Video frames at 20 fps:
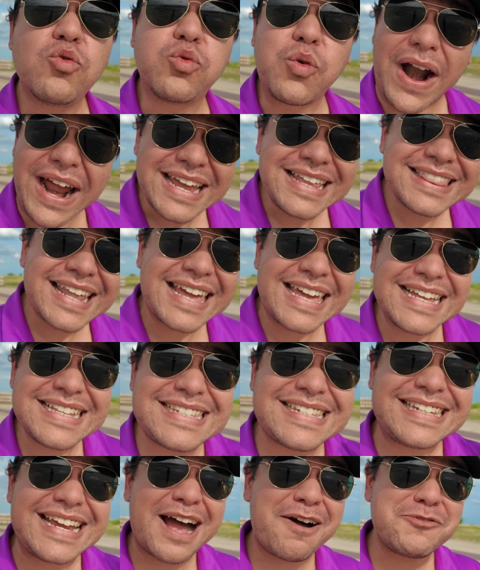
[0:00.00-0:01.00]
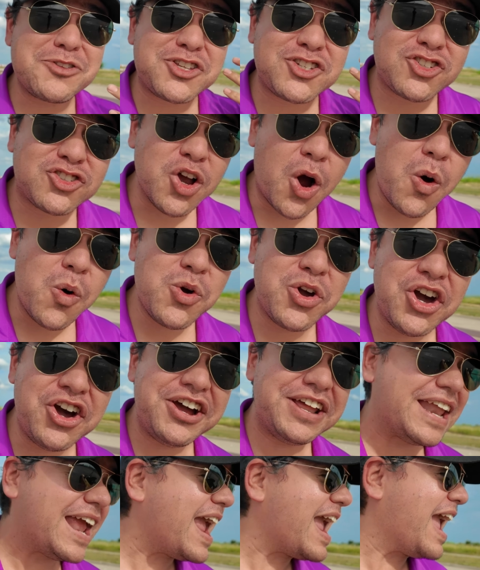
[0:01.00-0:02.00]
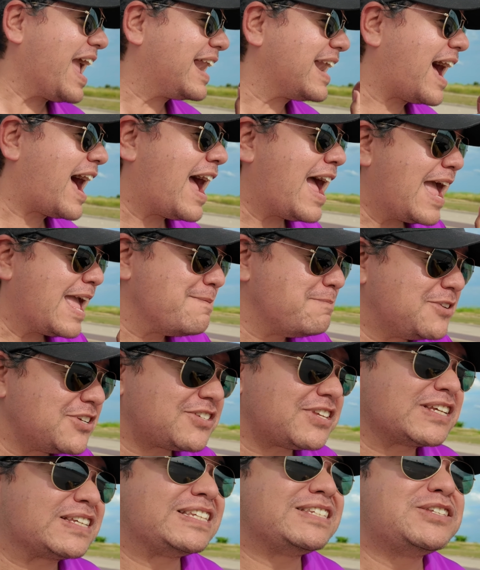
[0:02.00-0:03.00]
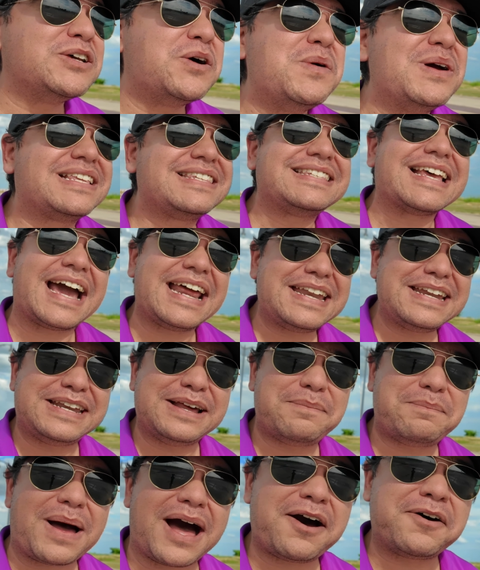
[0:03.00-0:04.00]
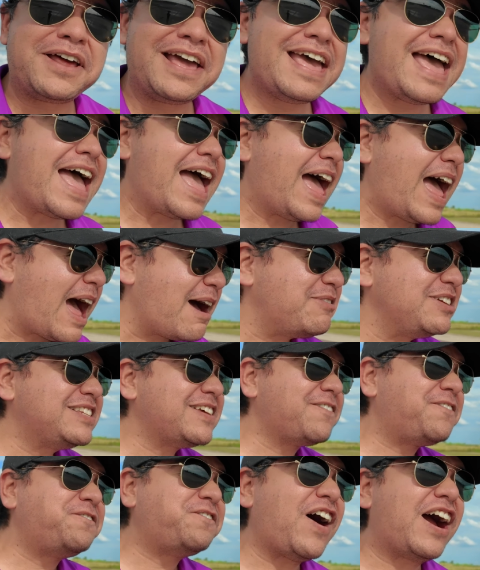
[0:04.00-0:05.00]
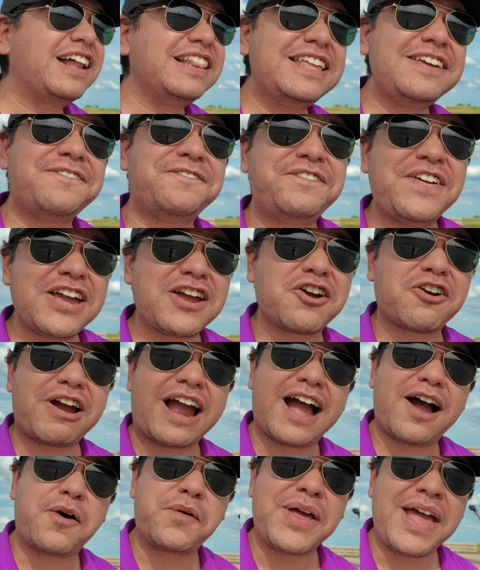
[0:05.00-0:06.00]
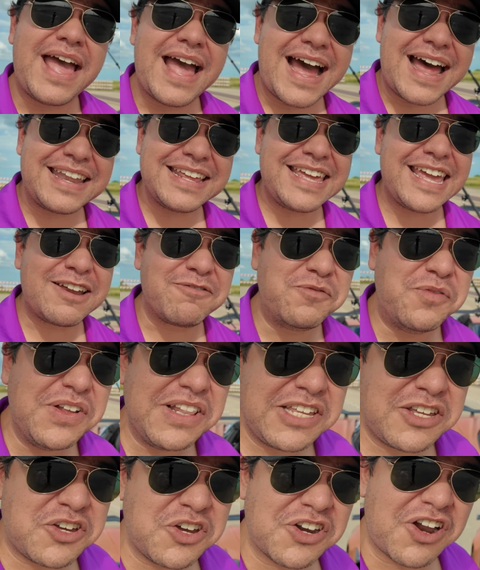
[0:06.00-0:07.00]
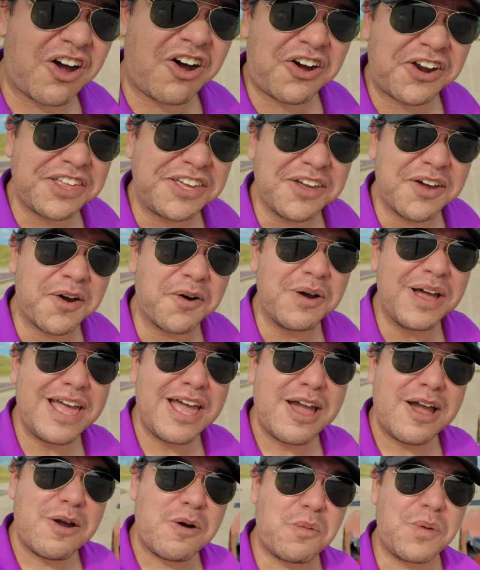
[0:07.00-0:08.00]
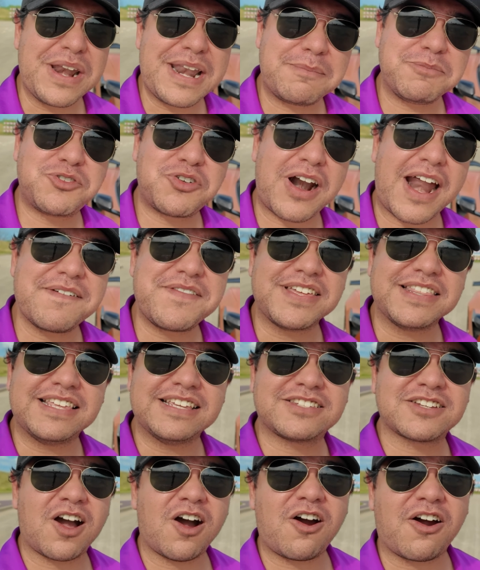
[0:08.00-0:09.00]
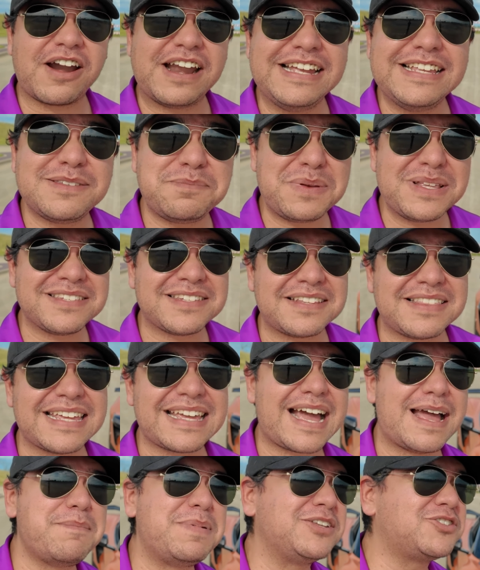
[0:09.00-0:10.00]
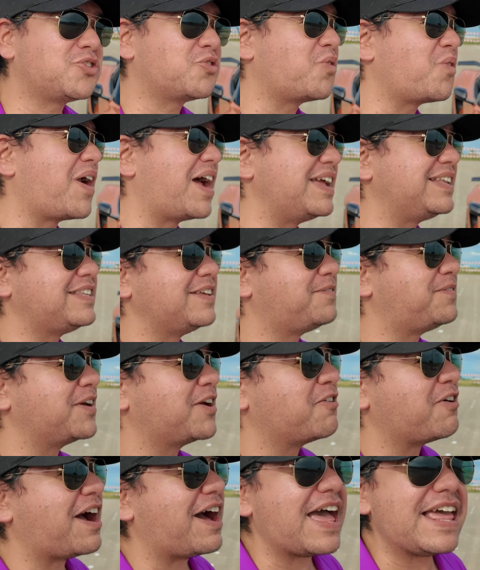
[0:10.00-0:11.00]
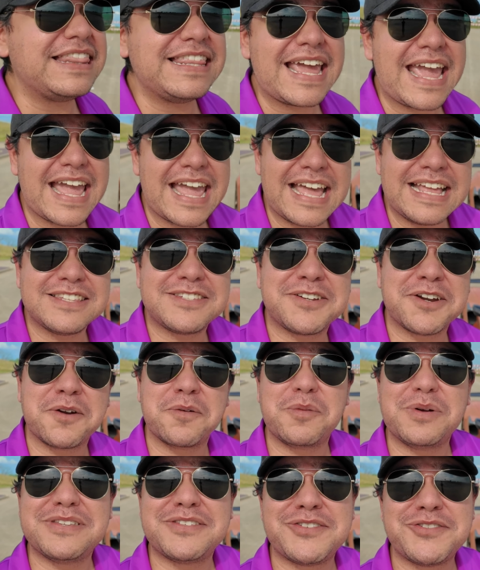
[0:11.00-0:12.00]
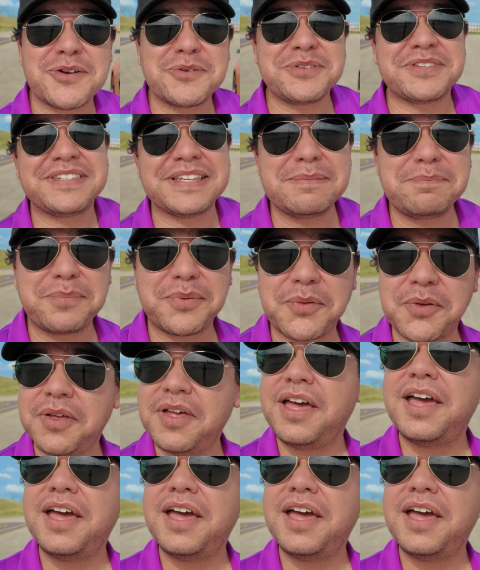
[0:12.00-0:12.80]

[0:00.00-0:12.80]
Right? Like, it sounds so good, and I'm just like so excited about having to finally figure out how to get really good audio when I'm driving this car. It's been something I've been trying to figure out, and the answer was so simple.